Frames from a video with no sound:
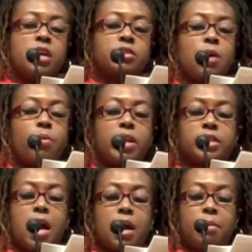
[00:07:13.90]
So I want
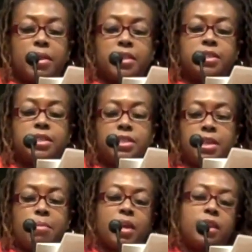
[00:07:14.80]
to talk about the
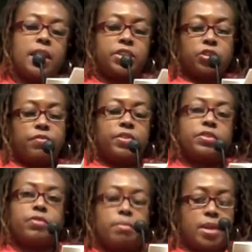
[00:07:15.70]
systemic nature of
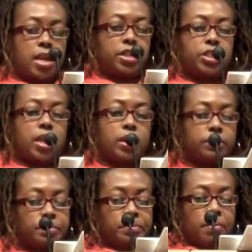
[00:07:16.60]
discrimination.
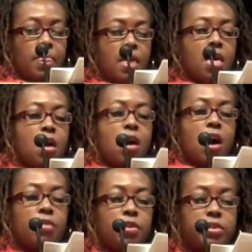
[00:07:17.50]

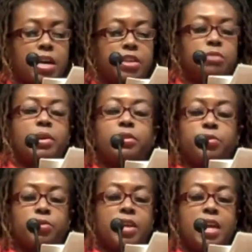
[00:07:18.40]
Although Dr. Martin
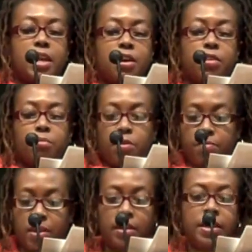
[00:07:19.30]
Luther King and other
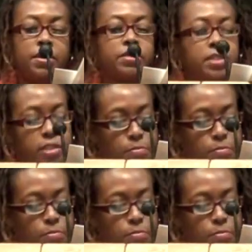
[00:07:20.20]
movement leaders and